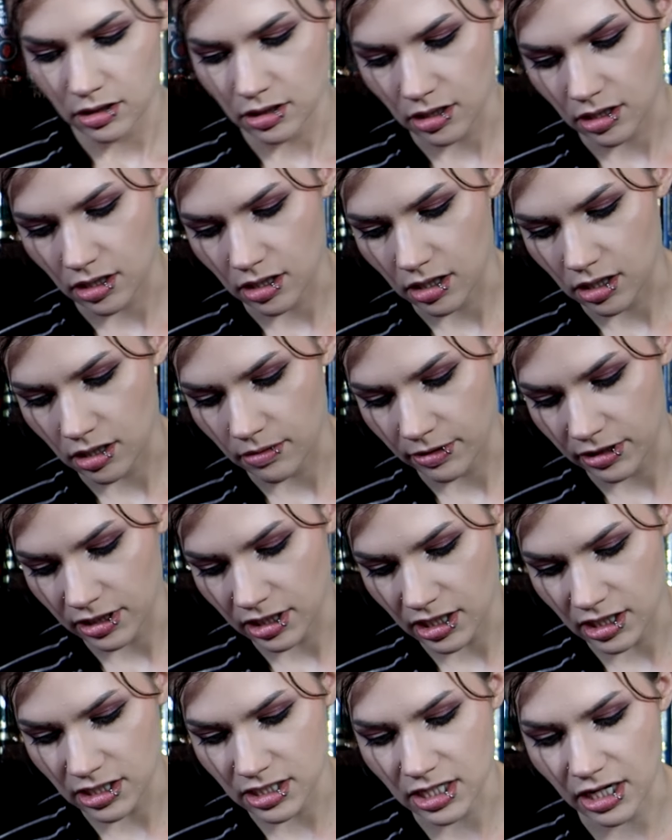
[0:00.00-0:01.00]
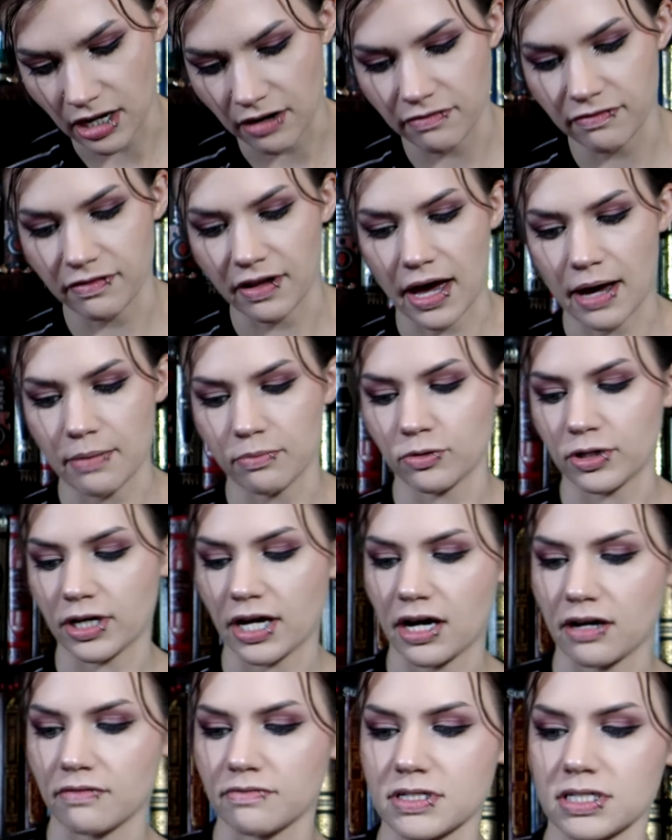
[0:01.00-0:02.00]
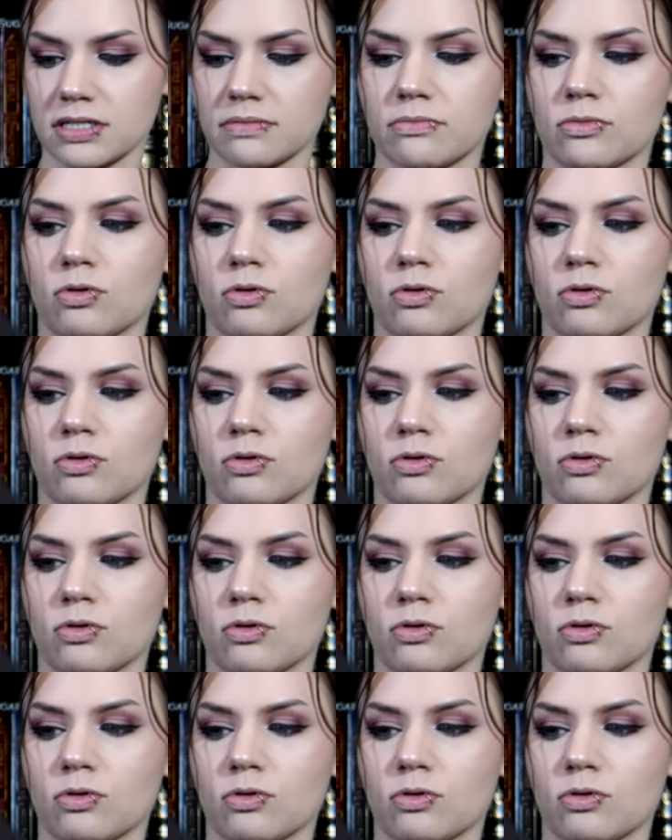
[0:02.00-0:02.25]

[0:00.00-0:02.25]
On the inside flap, we have some